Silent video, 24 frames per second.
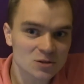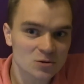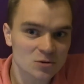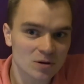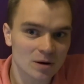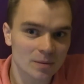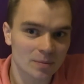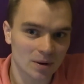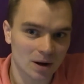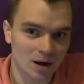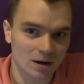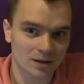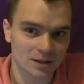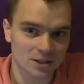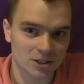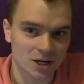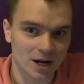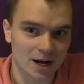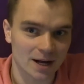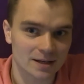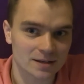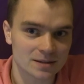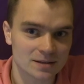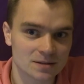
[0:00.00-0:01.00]
to
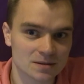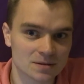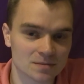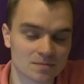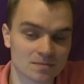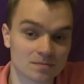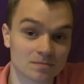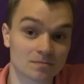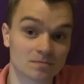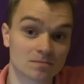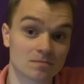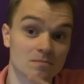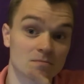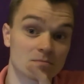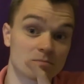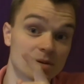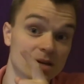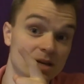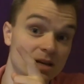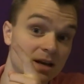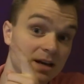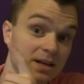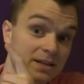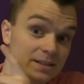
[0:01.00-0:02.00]
apologize.
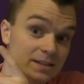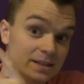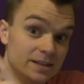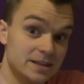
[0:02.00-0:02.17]
Because